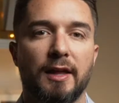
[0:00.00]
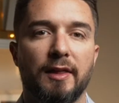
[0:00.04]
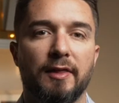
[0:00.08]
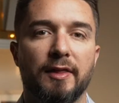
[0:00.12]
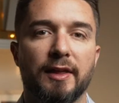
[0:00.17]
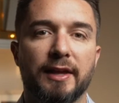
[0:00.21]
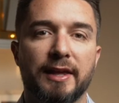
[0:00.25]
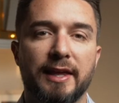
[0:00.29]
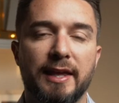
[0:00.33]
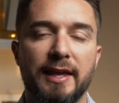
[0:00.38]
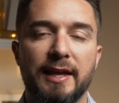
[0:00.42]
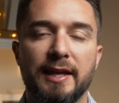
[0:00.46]
The
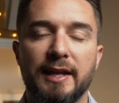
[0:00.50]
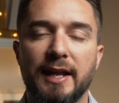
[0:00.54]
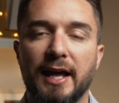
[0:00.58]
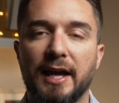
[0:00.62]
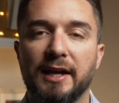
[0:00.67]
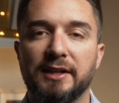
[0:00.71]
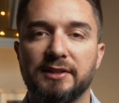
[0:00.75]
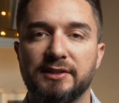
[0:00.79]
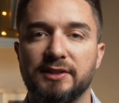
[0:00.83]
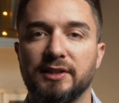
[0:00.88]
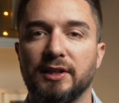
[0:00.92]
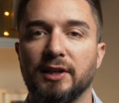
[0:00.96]
key to
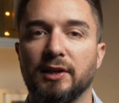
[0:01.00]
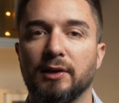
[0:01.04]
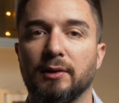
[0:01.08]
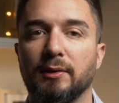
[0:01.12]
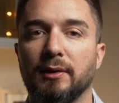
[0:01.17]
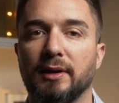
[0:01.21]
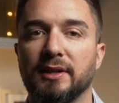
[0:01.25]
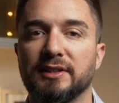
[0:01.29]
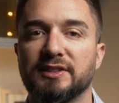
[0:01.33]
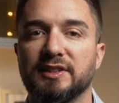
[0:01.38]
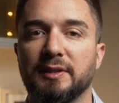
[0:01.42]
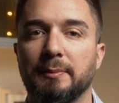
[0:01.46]
SEO
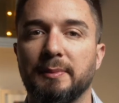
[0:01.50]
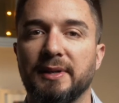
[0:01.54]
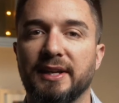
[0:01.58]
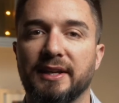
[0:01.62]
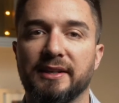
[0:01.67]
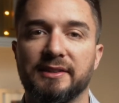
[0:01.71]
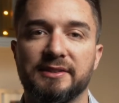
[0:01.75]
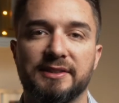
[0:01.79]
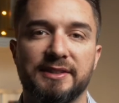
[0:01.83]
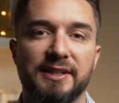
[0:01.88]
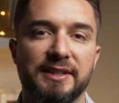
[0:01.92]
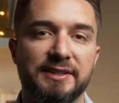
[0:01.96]
is to be
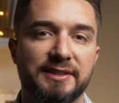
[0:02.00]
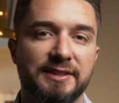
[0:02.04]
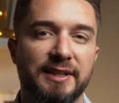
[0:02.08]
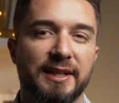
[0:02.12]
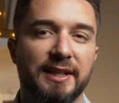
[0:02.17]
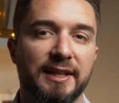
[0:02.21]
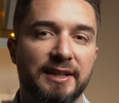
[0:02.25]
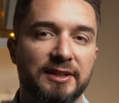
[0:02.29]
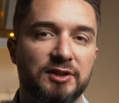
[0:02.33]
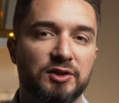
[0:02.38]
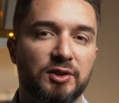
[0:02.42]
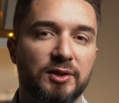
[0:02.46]

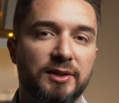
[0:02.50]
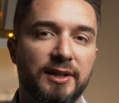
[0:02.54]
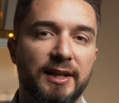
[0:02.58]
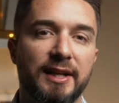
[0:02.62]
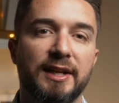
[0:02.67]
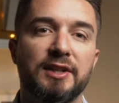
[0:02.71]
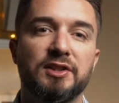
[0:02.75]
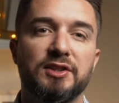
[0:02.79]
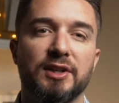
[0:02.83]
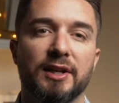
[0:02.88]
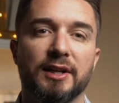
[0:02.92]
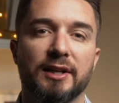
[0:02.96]
consistently
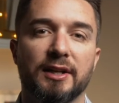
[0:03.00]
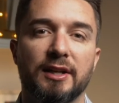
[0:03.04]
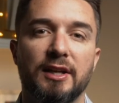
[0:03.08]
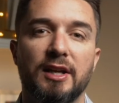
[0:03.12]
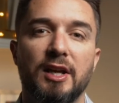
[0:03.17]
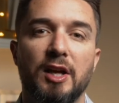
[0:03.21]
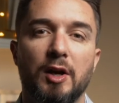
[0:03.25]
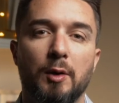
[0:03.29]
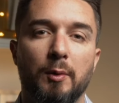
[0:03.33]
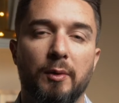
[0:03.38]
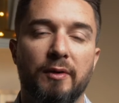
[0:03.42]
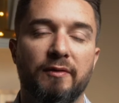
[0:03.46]
strategic
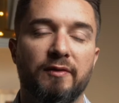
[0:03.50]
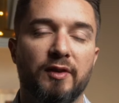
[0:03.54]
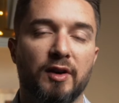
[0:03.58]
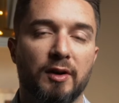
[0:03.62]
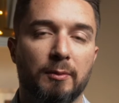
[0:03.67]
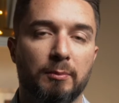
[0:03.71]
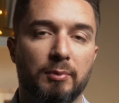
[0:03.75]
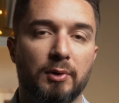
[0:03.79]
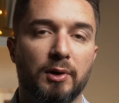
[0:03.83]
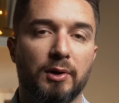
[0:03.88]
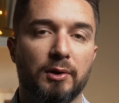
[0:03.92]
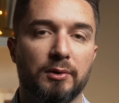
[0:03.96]
with your
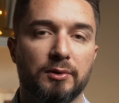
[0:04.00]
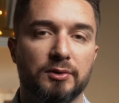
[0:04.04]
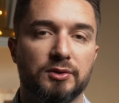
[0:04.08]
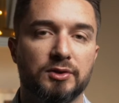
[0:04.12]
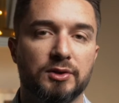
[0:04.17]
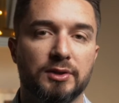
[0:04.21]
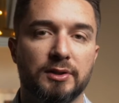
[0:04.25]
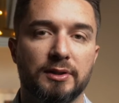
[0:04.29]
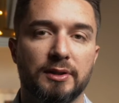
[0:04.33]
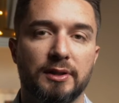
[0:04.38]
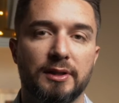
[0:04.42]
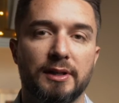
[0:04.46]
approach
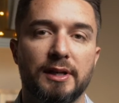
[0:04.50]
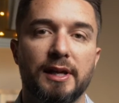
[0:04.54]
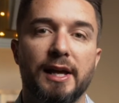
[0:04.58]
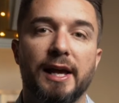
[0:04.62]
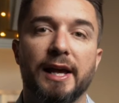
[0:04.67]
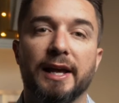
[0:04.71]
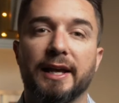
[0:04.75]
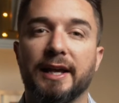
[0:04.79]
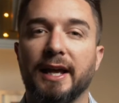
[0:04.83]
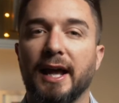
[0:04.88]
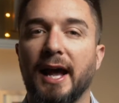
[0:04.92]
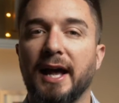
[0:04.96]

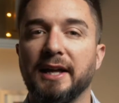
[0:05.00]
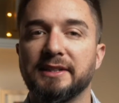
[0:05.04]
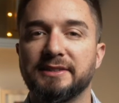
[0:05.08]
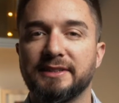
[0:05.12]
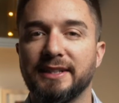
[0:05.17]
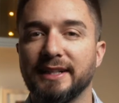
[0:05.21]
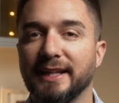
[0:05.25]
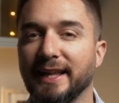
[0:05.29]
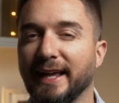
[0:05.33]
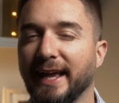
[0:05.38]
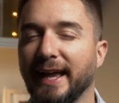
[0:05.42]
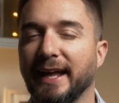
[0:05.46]
and
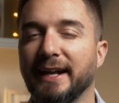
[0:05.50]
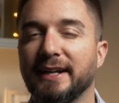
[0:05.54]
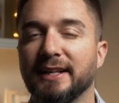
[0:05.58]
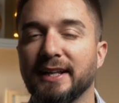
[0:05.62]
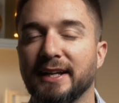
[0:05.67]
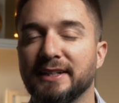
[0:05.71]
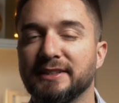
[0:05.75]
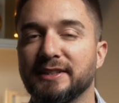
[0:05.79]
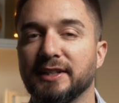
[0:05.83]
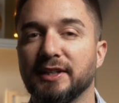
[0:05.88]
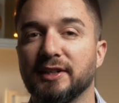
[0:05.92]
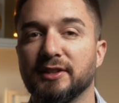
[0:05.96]
constantly
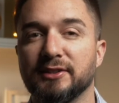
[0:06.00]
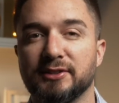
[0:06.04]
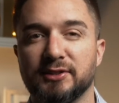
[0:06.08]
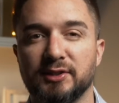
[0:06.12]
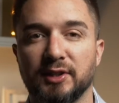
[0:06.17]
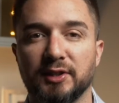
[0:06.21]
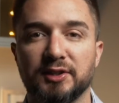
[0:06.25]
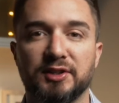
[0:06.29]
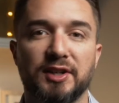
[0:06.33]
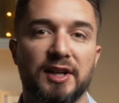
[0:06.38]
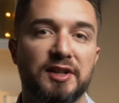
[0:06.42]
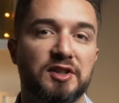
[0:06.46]
analyzing your
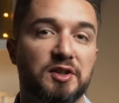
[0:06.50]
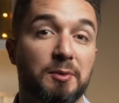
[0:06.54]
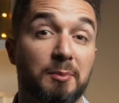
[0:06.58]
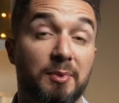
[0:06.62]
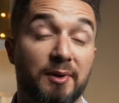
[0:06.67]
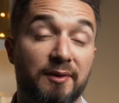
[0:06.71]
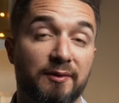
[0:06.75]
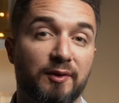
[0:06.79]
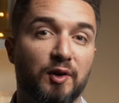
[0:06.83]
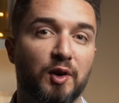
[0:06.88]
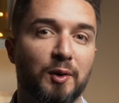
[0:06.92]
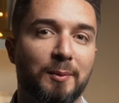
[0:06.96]
search engine
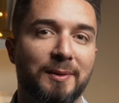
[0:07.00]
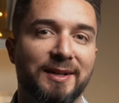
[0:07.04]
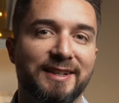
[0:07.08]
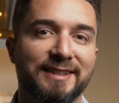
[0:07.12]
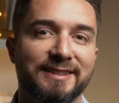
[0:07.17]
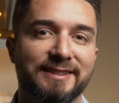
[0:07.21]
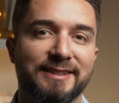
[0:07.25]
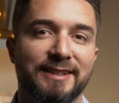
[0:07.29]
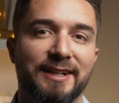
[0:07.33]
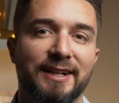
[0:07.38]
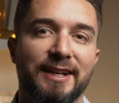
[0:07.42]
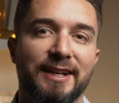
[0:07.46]
performance.